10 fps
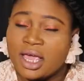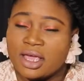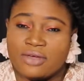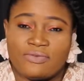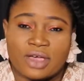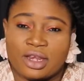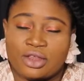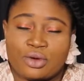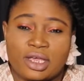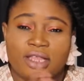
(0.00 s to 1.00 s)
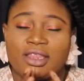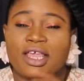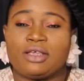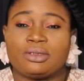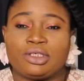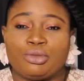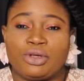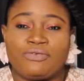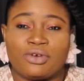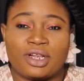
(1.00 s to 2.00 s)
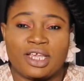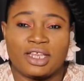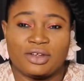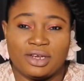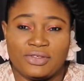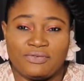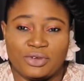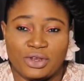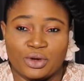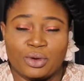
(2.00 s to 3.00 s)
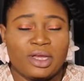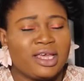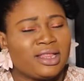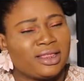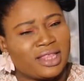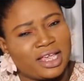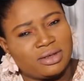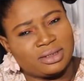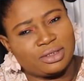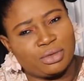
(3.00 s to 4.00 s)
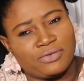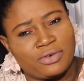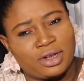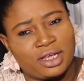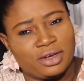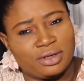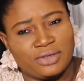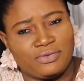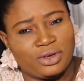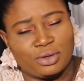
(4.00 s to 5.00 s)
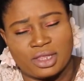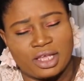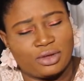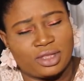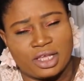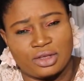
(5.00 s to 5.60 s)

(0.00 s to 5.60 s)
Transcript: If you are new here, thank you so much for clicking on this video. thank you so much for clicking on this video. Thank you.